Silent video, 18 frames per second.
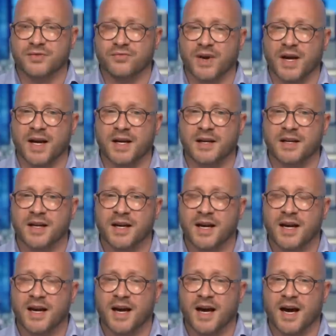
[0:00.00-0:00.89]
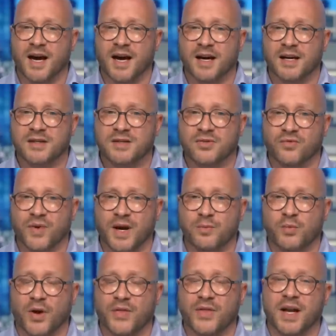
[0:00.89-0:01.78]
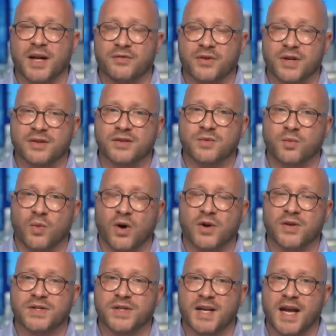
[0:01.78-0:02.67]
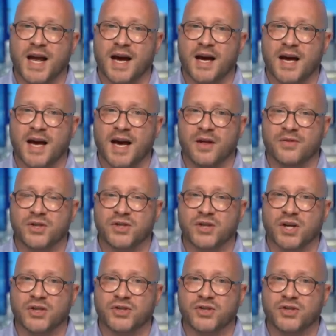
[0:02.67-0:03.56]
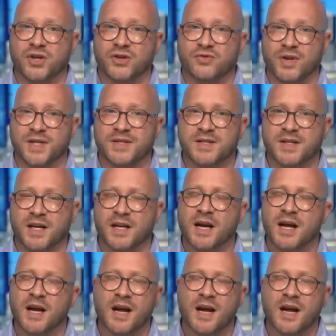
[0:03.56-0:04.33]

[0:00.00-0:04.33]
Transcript: to read uh, to read what that evidence was and how how the judge addressed it.